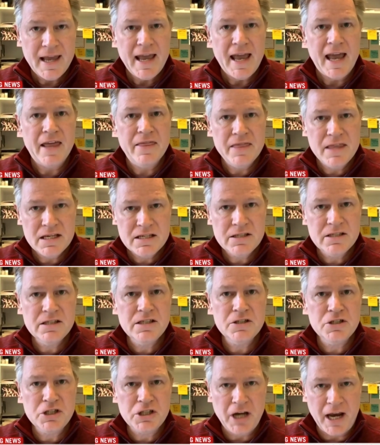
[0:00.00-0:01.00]
and this is
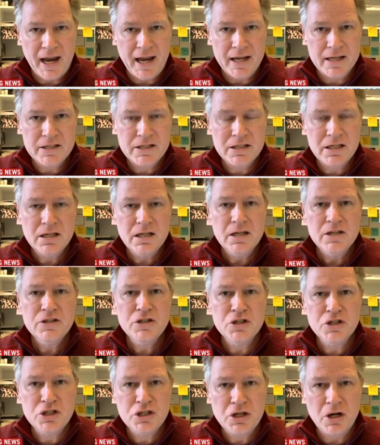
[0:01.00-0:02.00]
a chance
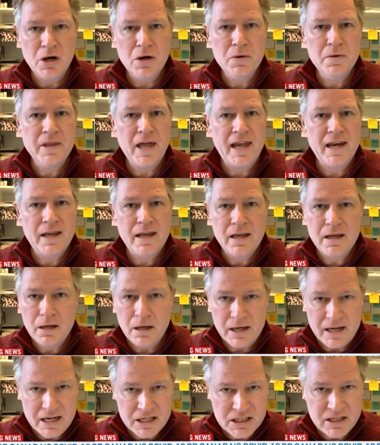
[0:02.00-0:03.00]
to show that
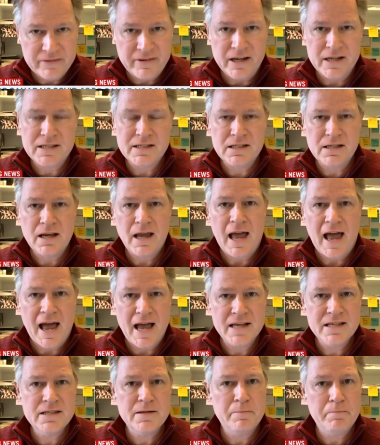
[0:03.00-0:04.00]
each of us
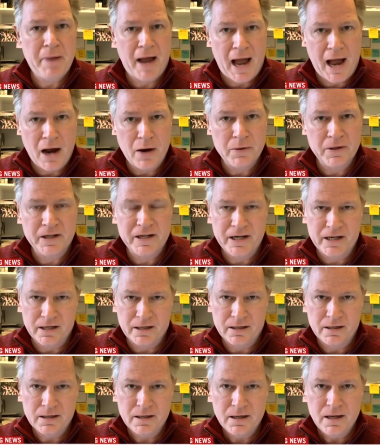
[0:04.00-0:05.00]
has some power
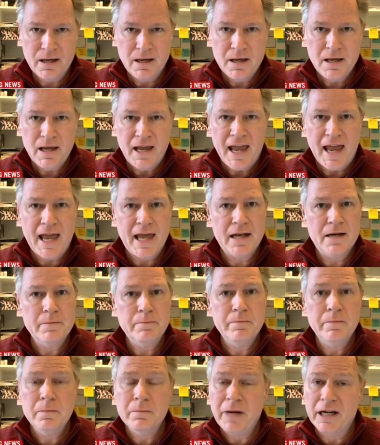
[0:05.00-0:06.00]
here,
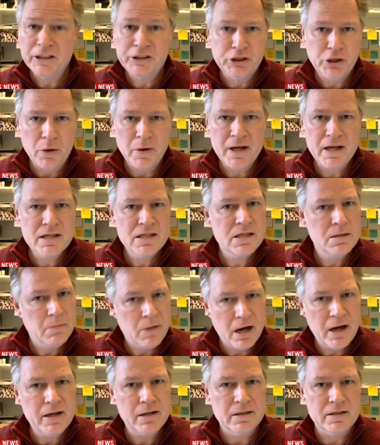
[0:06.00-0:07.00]
and by showing us the
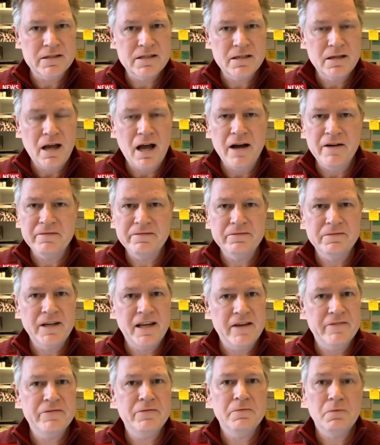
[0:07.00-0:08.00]
models of
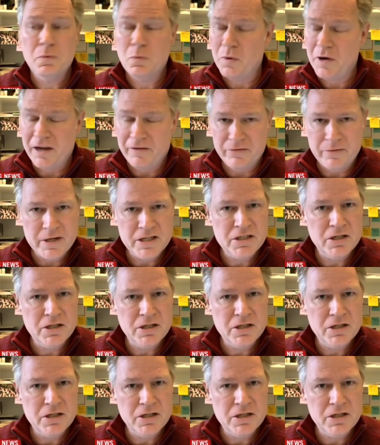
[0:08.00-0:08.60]
if we